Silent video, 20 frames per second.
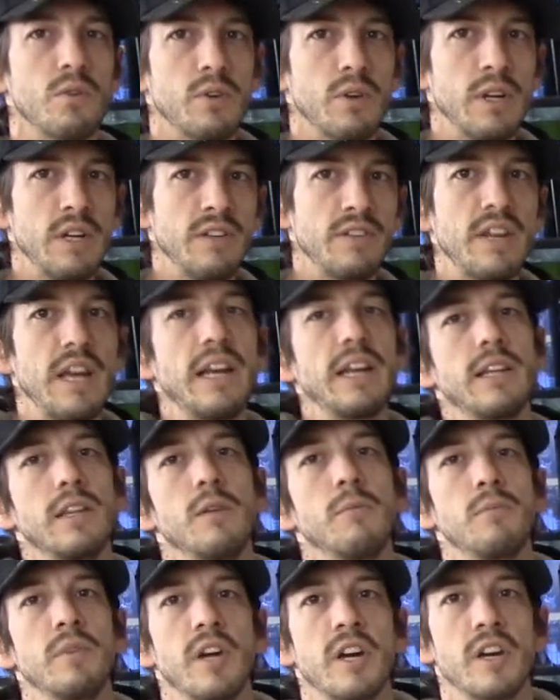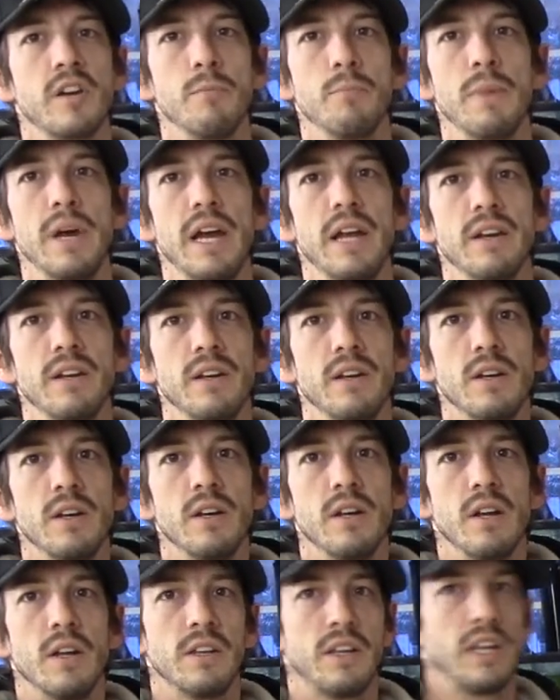is getting them to commit.
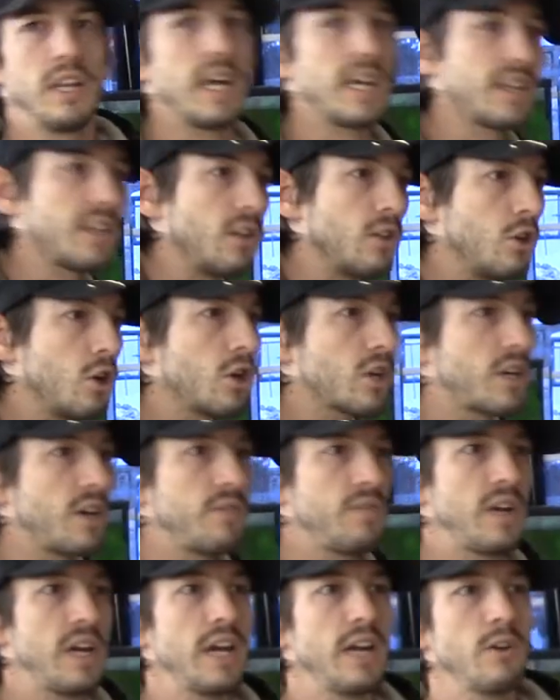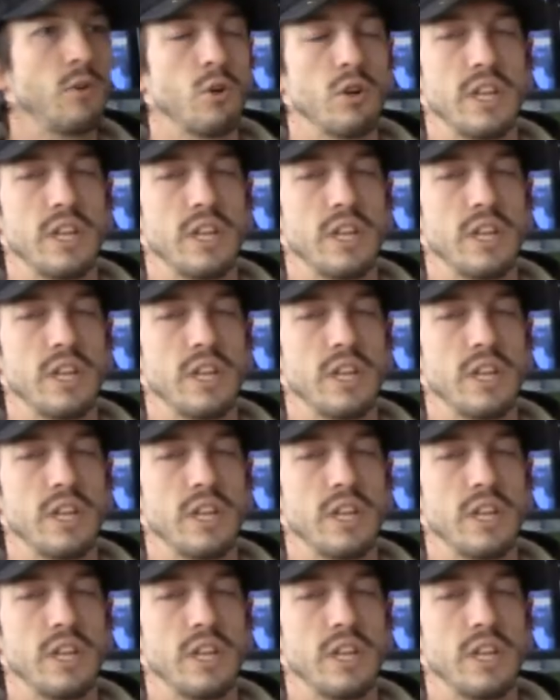They like the look of it or